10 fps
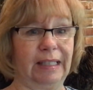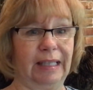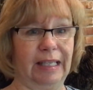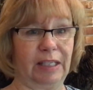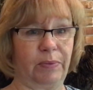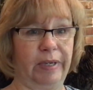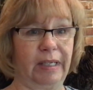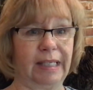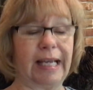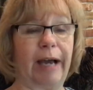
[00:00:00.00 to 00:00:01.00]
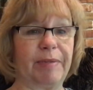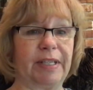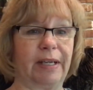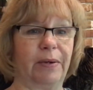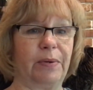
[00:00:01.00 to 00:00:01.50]
This week's
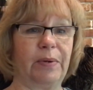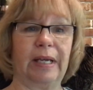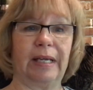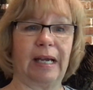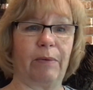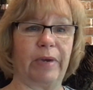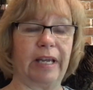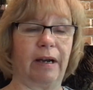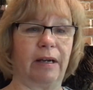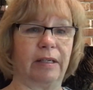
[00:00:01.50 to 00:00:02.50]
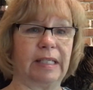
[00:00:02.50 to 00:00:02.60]
episode, we are